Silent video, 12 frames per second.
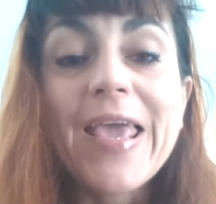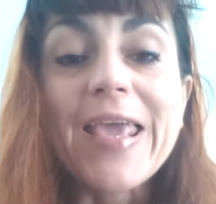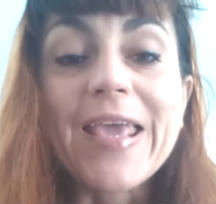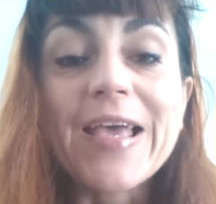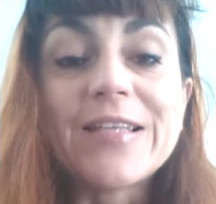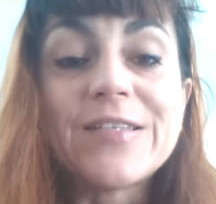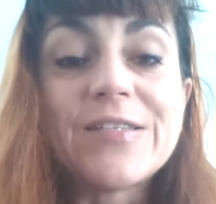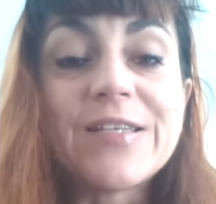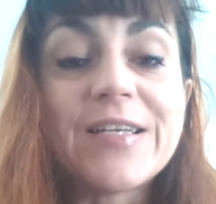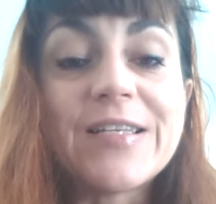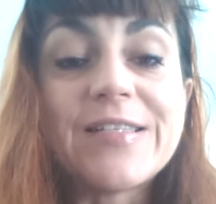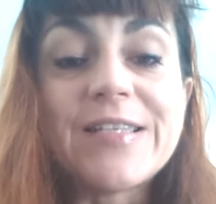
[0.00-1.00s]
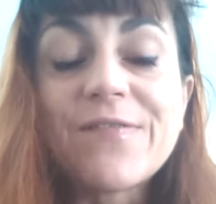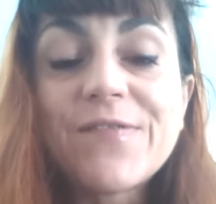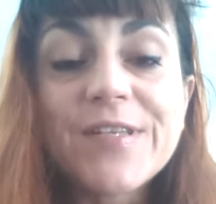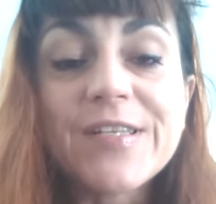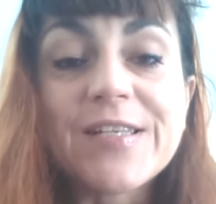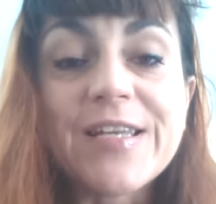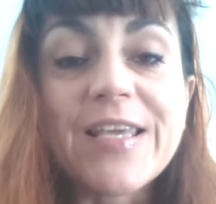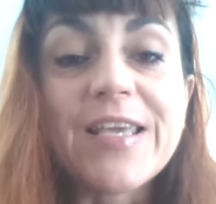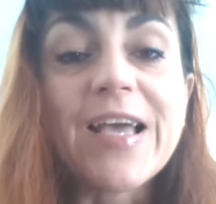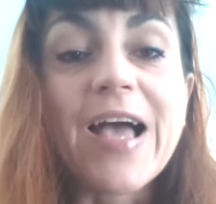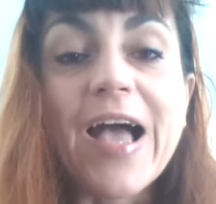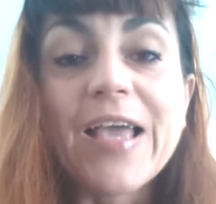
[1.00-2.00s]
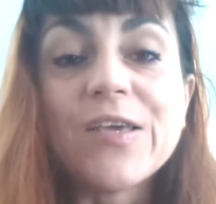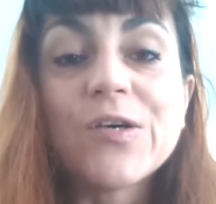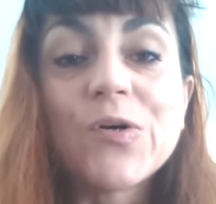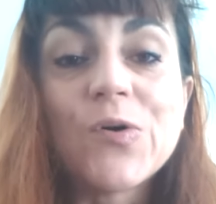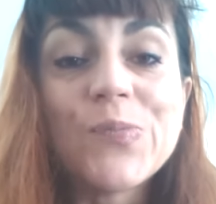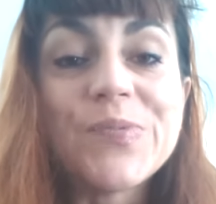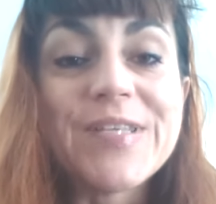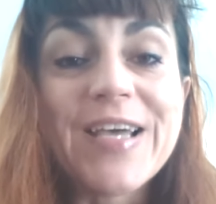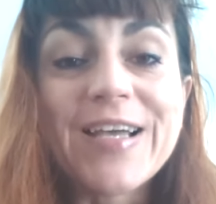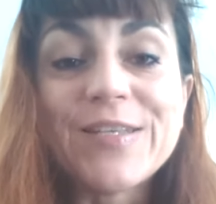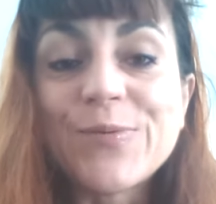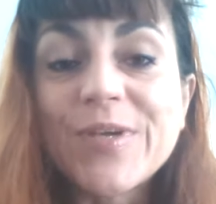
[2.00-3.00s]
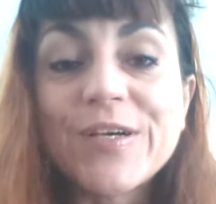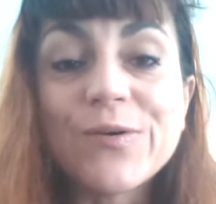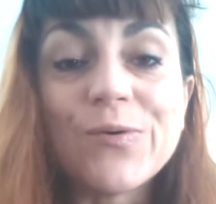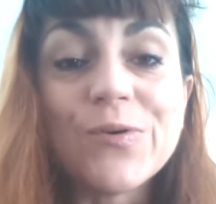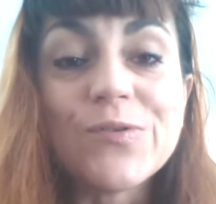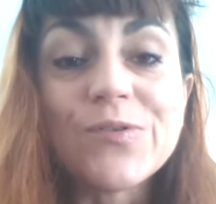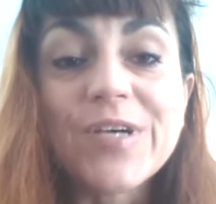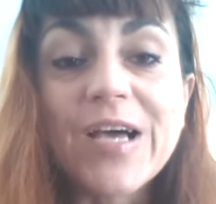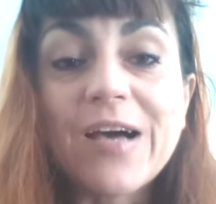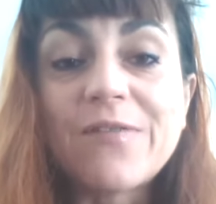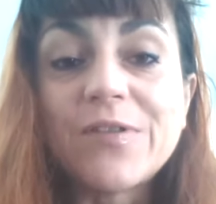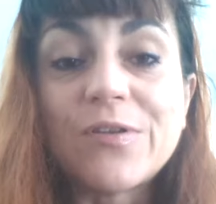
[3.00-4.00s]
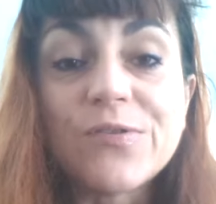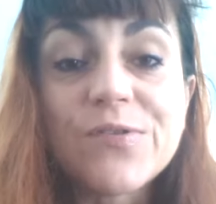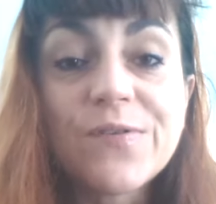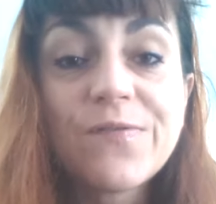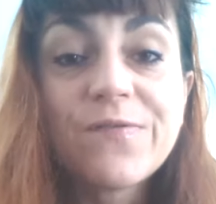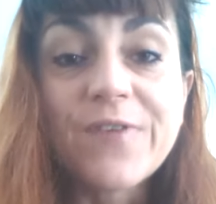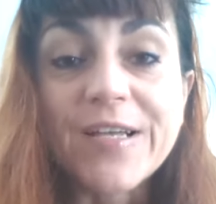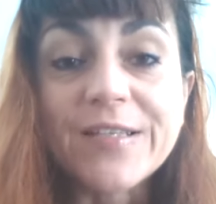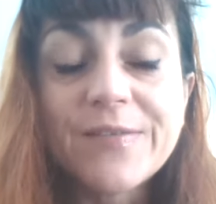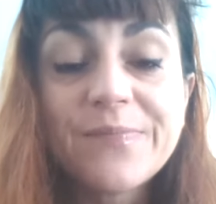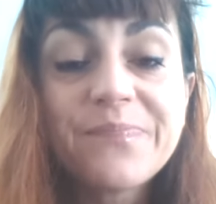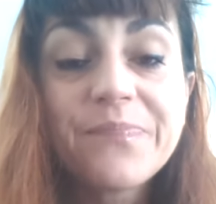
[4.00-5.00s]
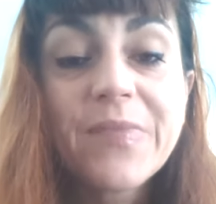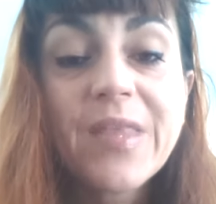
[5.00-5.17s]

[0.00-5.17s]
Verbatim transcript: and uh, definitely I hope that we are going to have lots of fun.